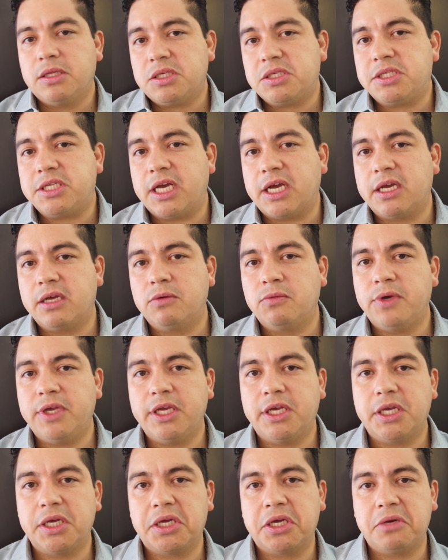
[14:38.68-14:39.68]
The second
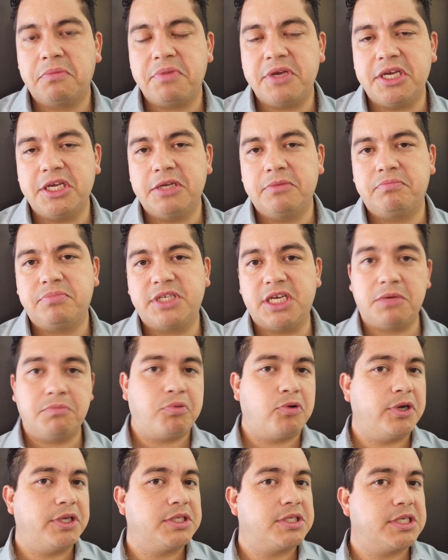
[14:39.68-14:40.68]
week it could be
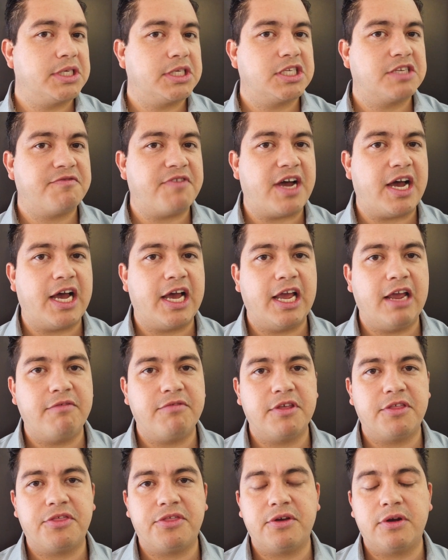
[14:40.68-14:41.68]

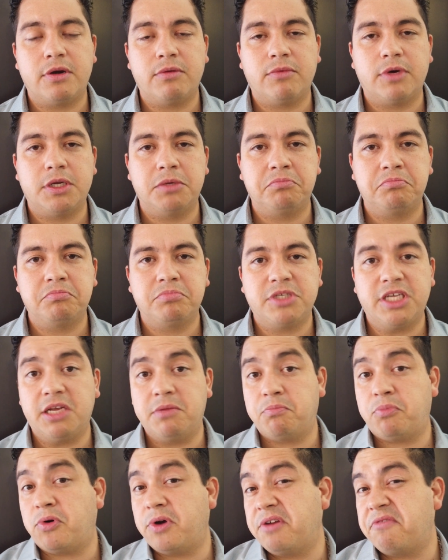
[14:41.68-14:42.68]
10.65. The third one
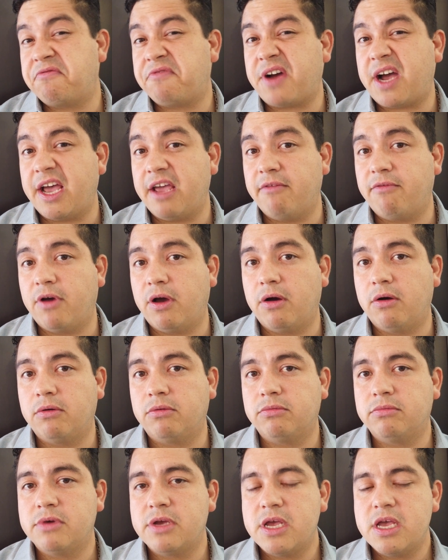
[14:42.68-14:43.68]

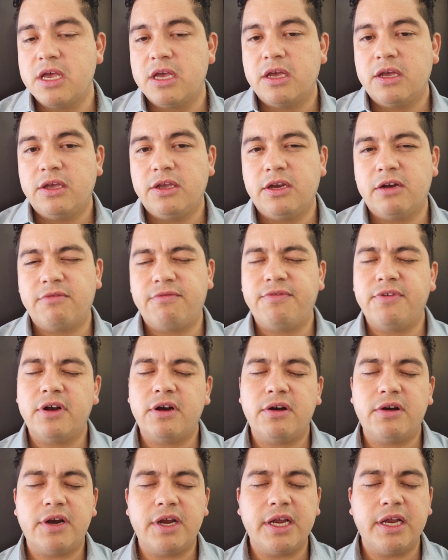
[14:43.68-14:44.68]
10.50. You're
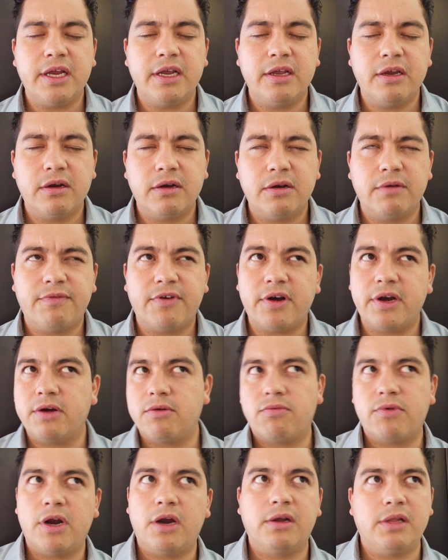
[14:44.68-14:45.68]
very
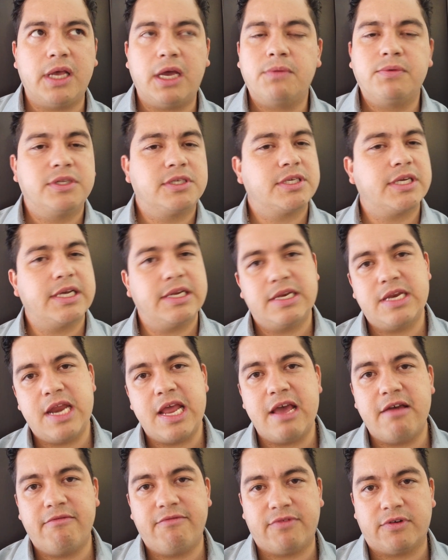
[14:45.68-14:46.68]
rarely, I would say
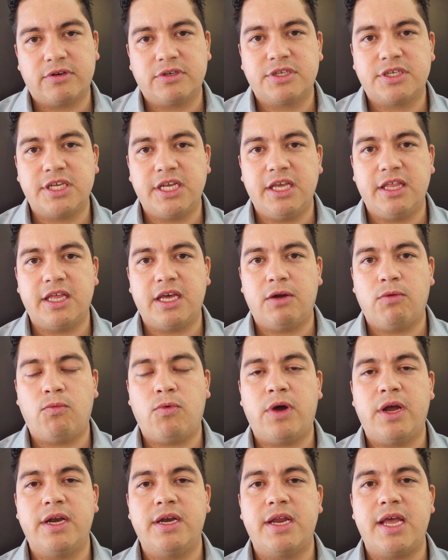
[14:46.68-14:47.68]
never, see that
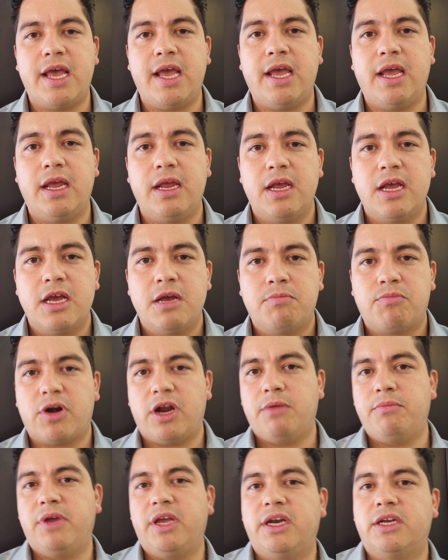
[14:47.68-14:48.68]
one day
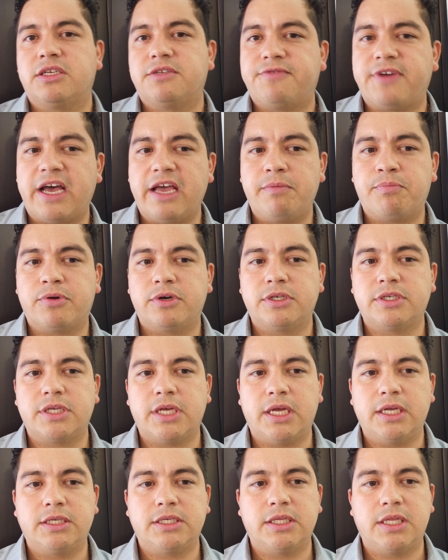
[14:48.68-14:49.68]
prime rate is
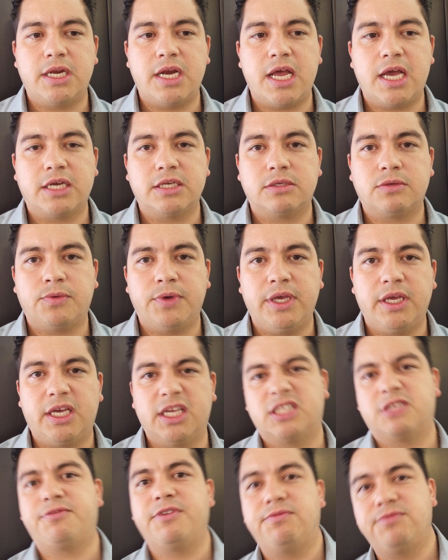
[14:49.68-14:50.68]
5%, and the next
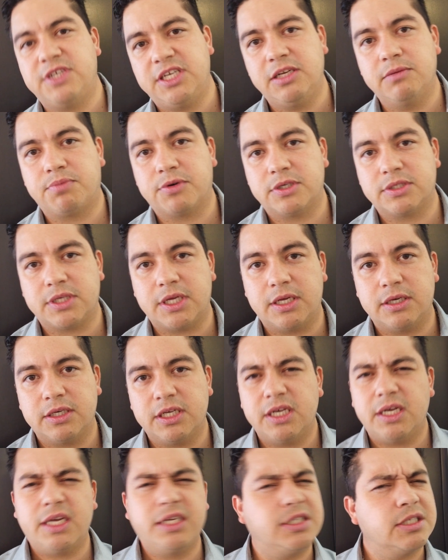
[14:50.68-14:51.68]
week it's 15%.
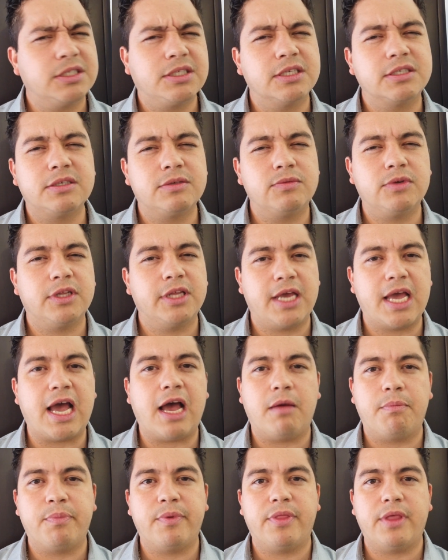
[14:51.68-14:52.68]
It just doesn't really
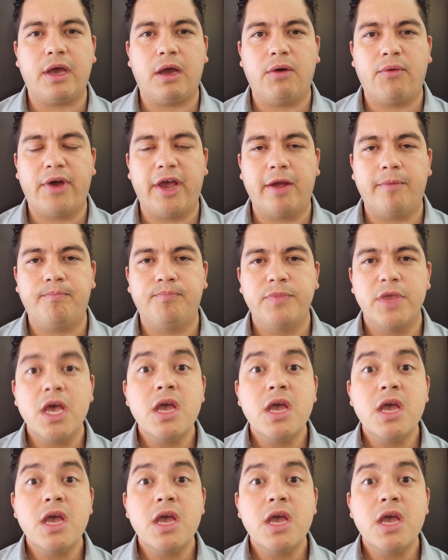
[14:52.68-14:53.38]
happen that way.